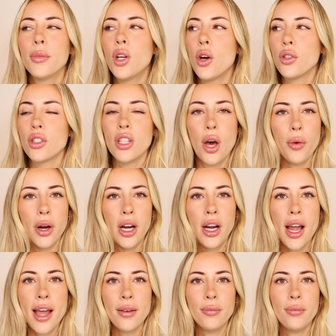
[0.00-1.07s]
go
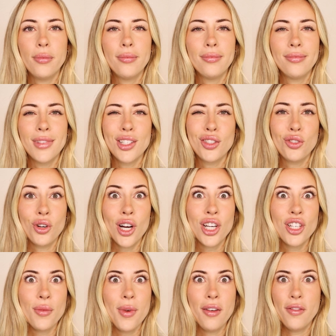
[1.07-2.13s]
slower, and the
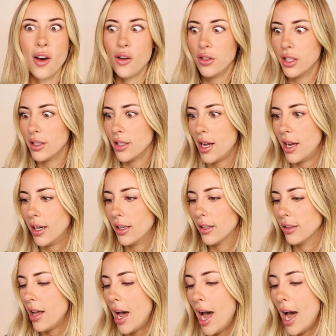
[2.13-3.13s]
storage on my phone is like,